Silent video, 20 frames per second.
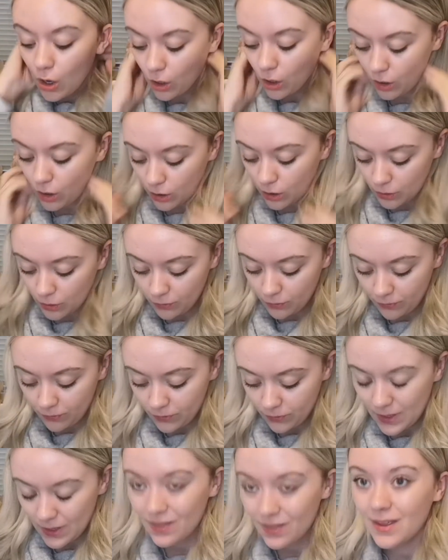
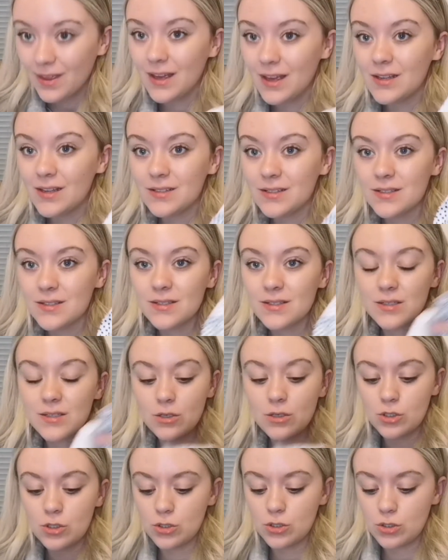of this
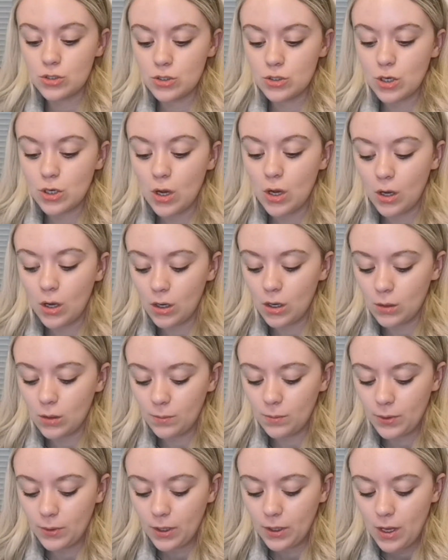
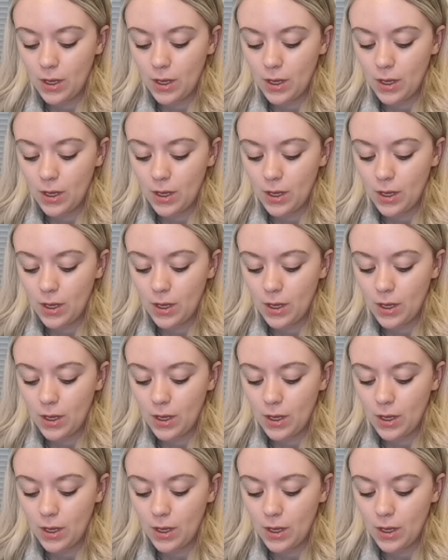top,